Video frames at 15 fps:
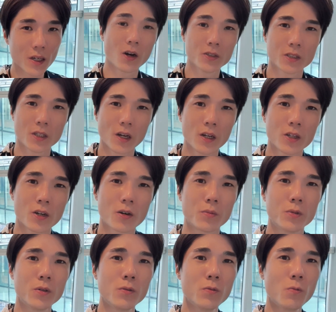
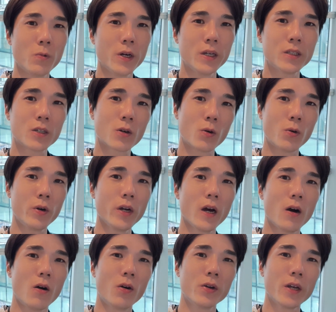considerable, with
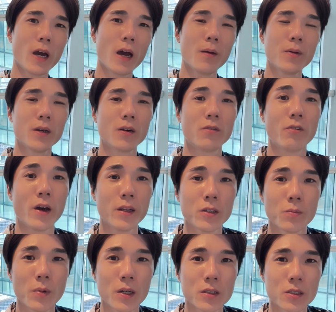Korea only having a
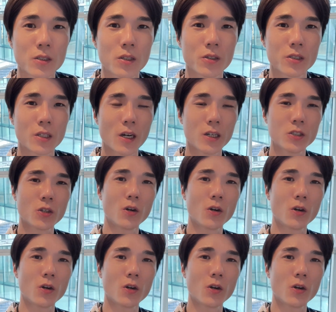landmass the size